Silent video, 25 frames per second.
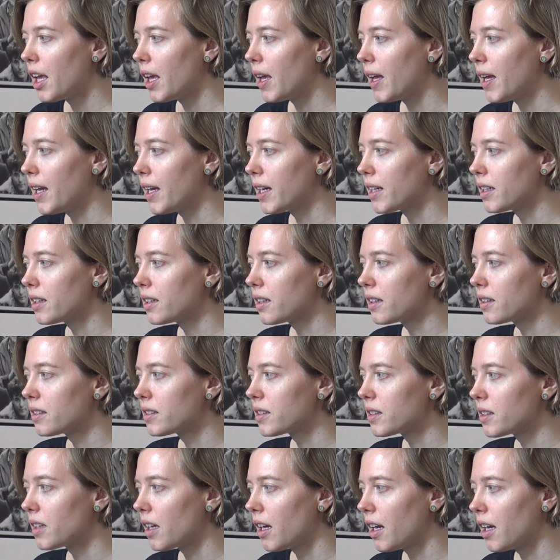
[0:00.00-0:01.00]
and
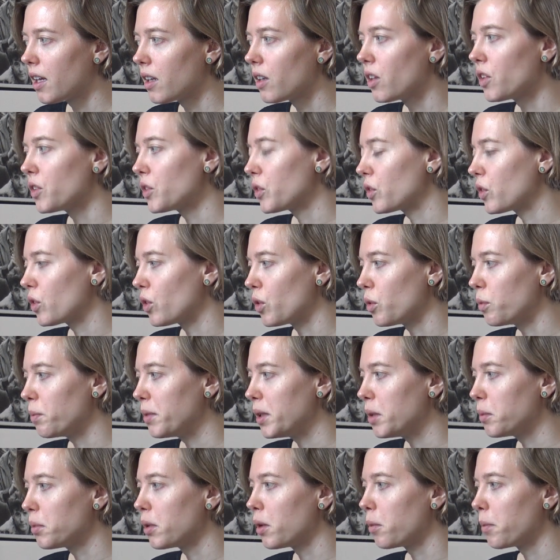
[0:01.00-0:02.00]
I'll also
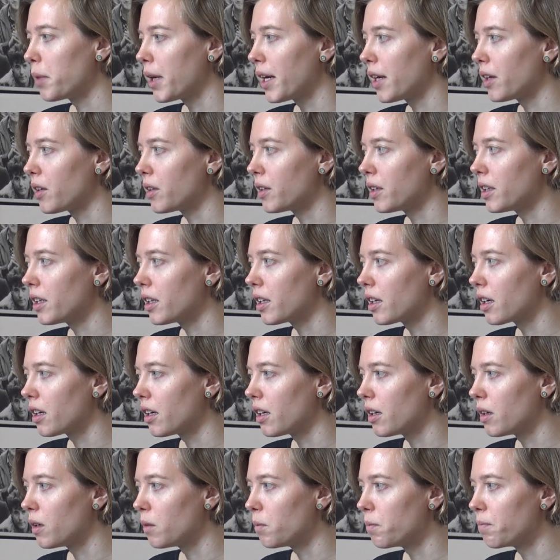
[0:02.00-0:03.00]
be preparing
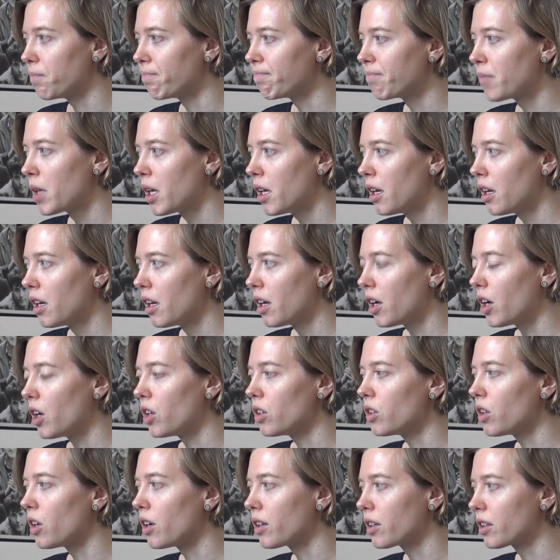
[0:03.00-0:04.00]
a
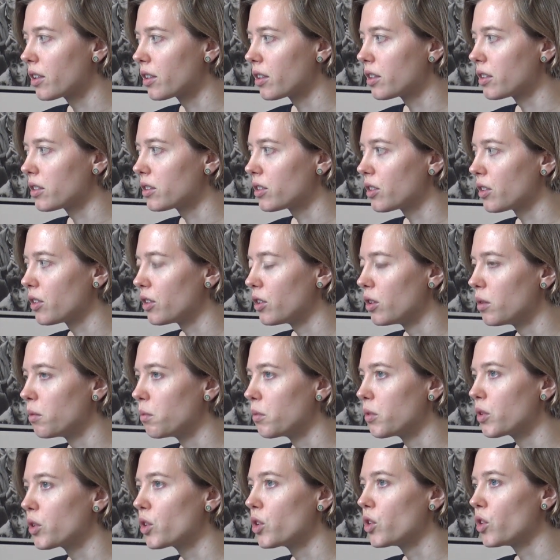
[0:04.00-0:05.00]

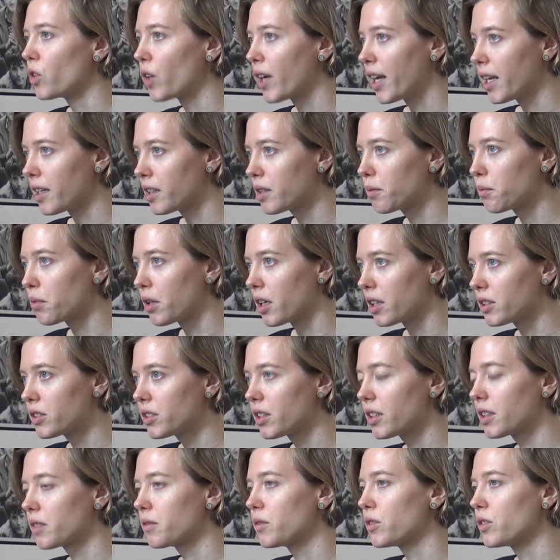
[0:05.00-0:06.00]
longer-term grant
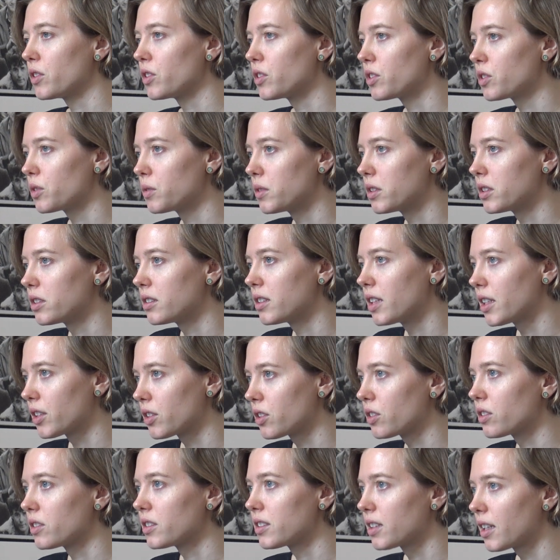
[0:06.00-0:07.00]
project for the Swiss
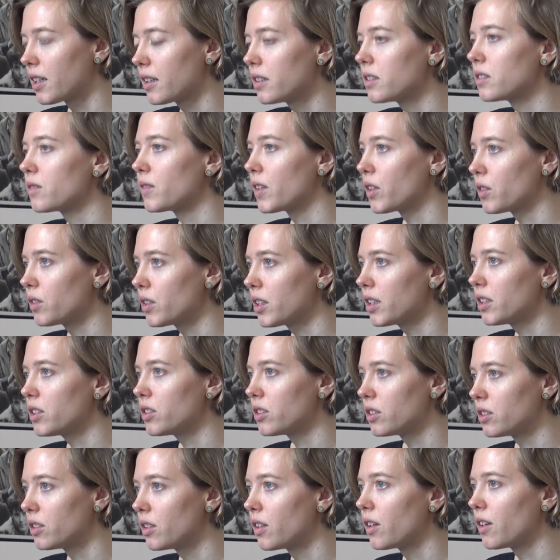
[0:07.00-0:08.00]
National Science
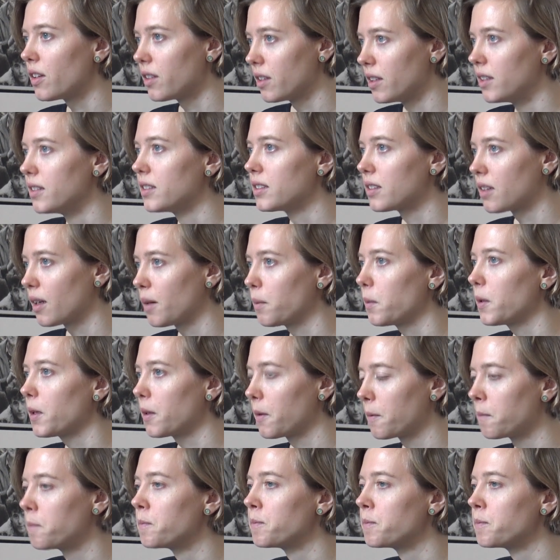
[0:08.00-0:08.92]
Foundation on this topic.